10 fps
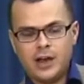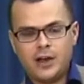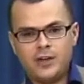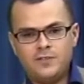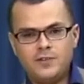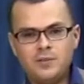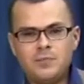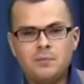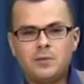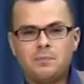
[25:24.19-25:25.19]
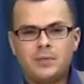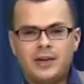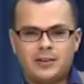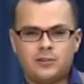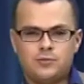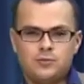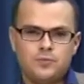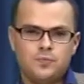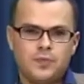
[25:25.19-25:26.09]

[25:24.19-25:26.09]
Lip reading: Now if you remember back to